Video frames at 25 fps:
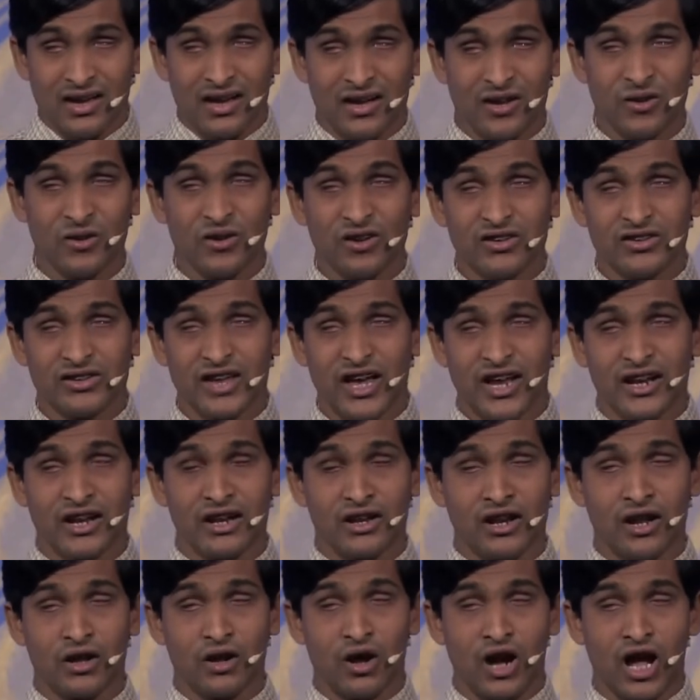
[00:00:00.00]
You know,
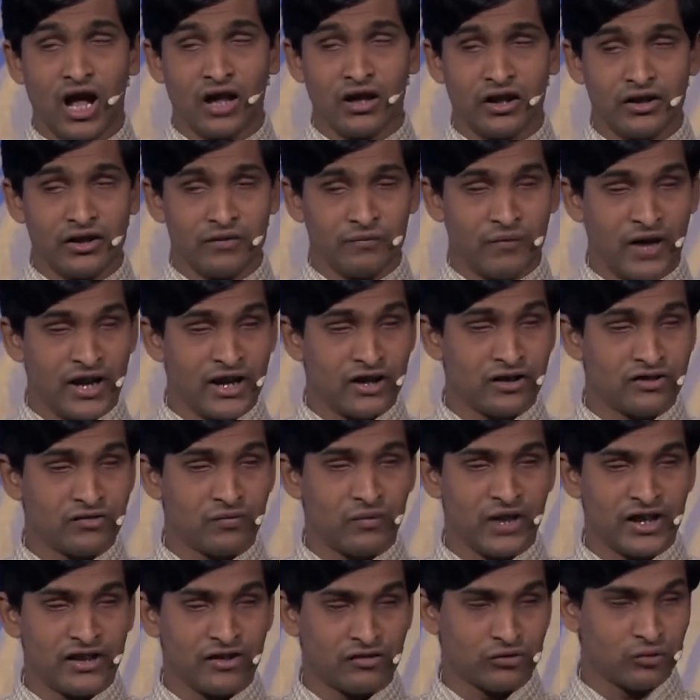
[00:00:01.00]
then
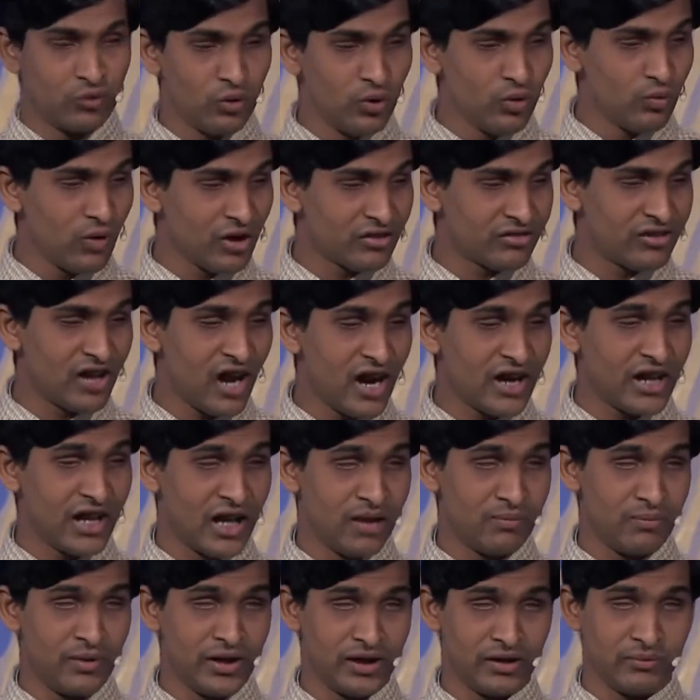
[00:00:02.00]
when the school was not
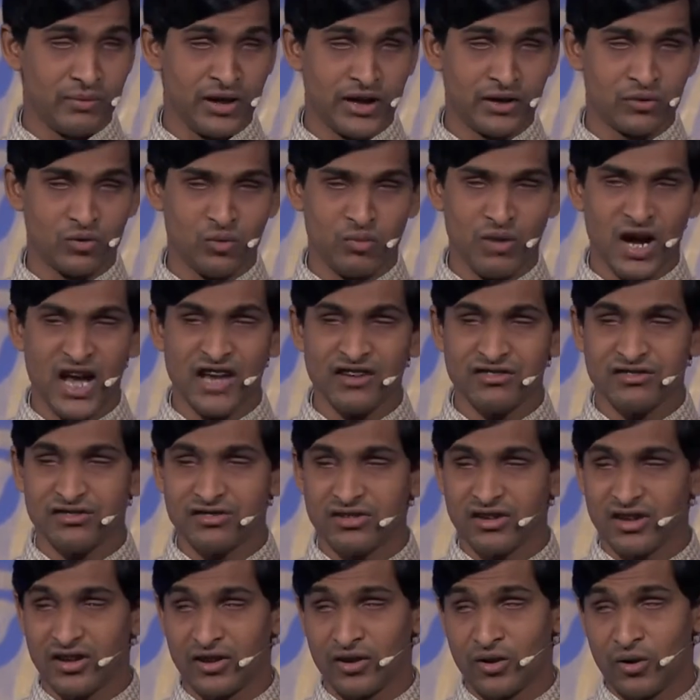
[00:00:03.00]
helping me too much,
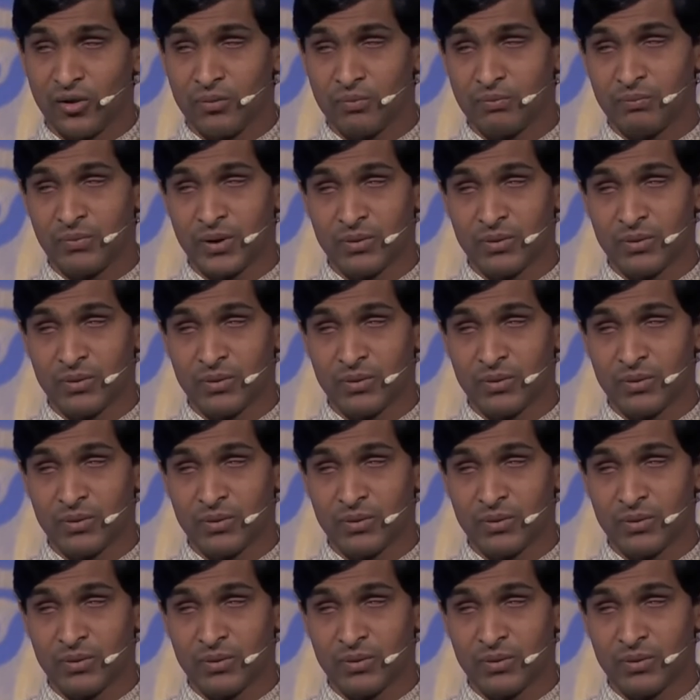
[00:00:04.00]
you know,